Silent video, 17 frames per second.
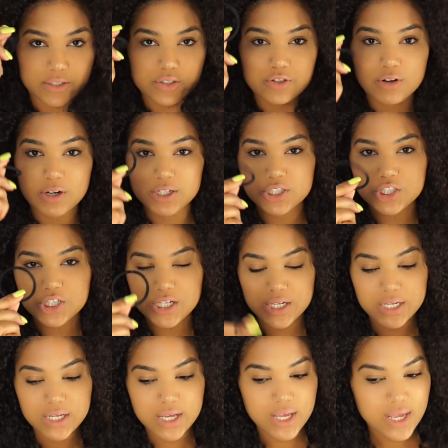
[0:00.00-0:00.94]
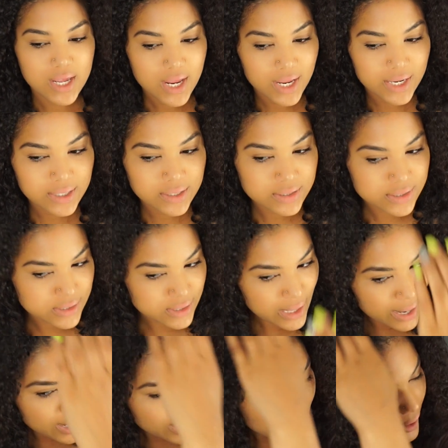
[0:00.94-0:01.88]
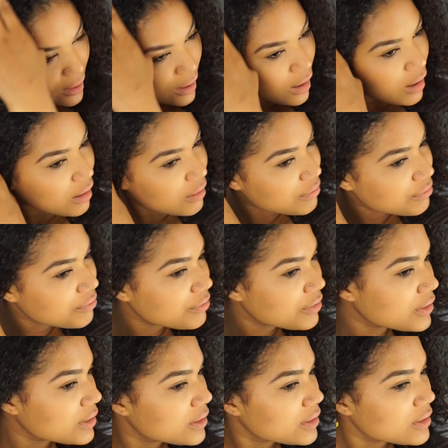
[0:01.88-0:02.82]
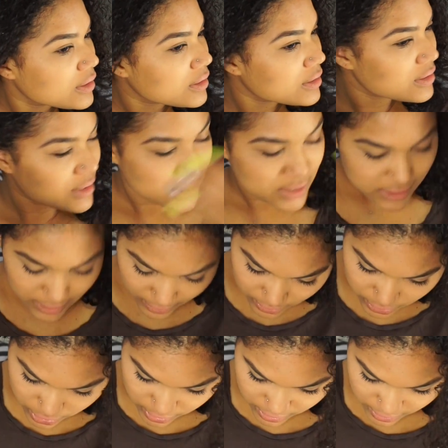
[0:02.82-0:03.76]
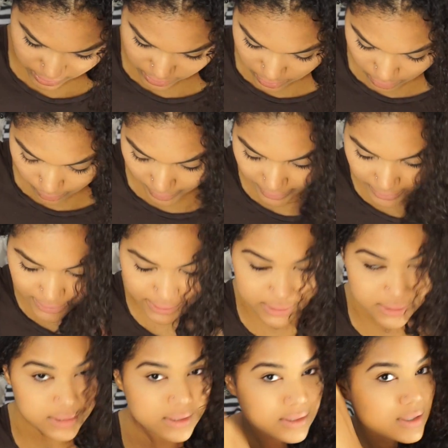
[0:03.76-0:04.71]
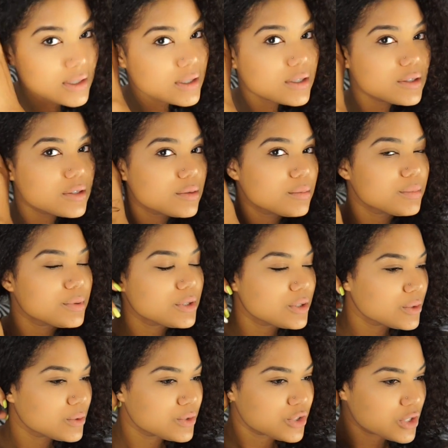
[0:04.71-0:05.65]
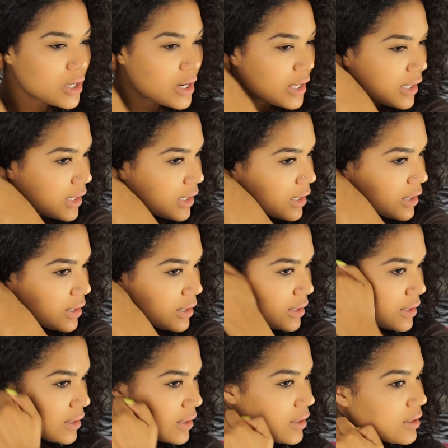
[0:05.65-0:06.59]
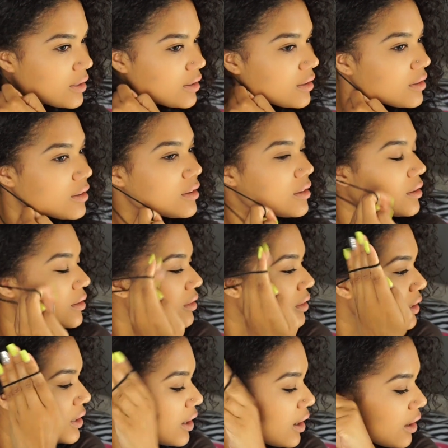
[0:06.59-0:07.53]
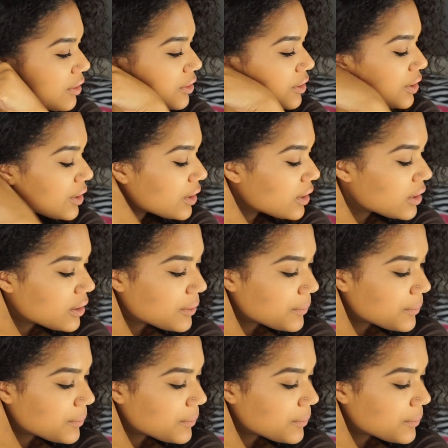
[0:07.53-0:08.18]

scrunchie and tie off this section so I can start blow drying the other